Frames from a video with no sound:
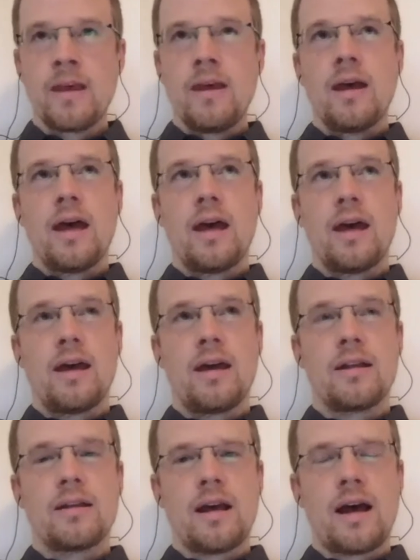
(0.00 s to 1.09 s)

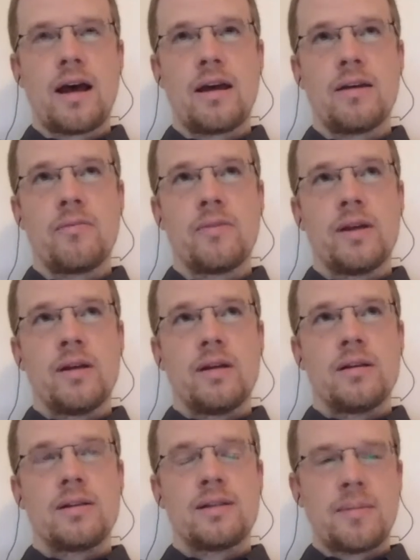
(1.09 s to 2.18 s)
And I
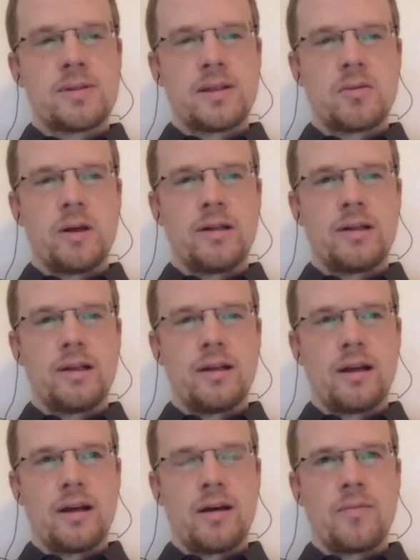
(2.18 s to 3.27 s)
subsequently
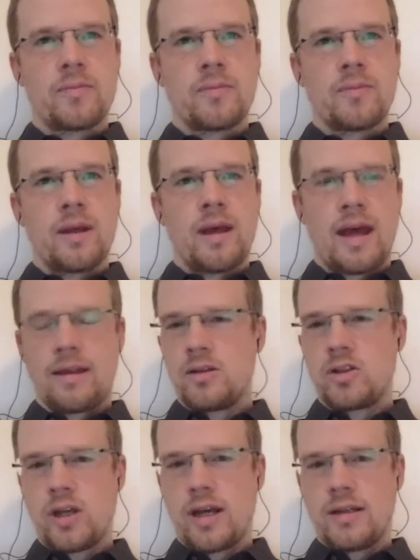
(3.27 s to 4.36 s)
had the
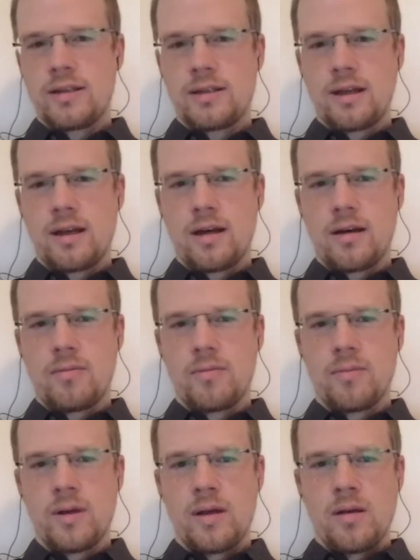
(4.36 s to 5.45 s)
chance
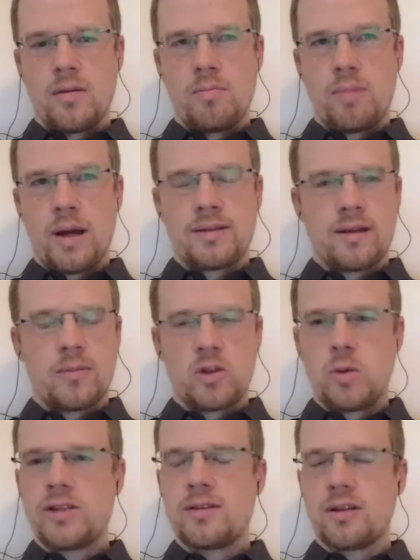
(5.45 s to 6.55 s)
by some
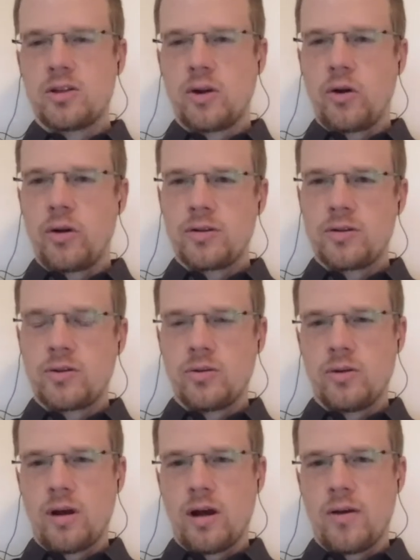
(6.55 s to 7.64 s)
twists and turns
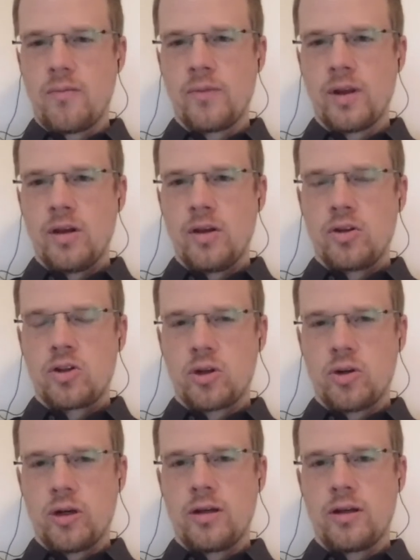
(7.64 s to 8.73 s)
to join